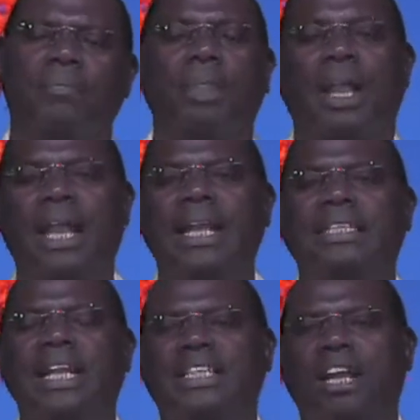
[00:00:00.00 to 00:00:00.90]
Ladies
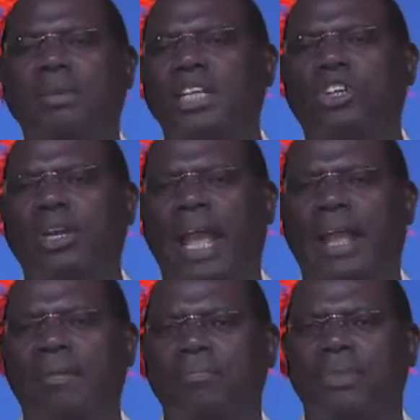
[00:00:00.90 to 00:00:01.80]
and gentlemen, today
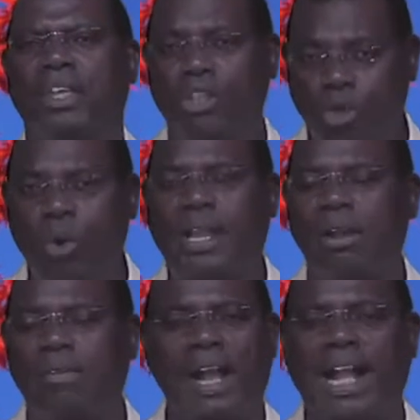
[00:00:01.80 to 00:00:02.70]
you can
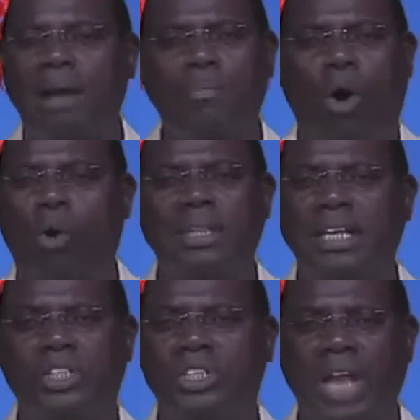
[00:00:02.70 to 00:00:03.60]
overcome all the
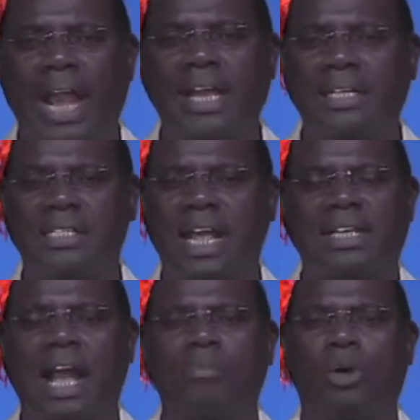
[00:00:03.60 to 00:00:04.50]
giants that
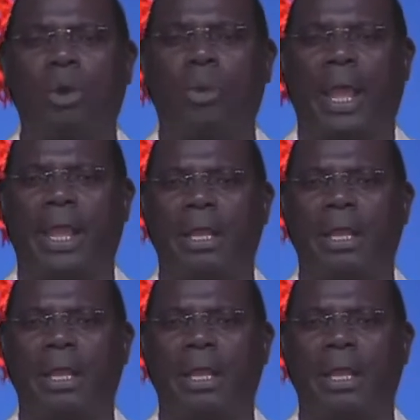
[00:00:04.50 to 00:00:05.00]
come on the way.